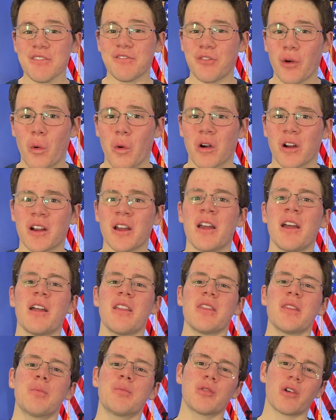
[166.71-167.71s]
for
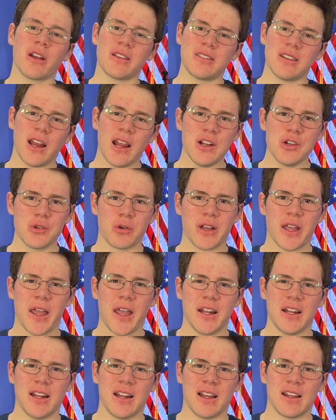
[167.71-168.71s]
the presidential
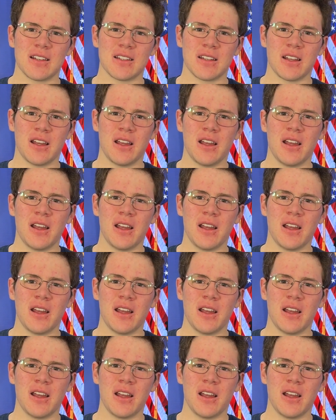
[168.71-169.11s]
candidate.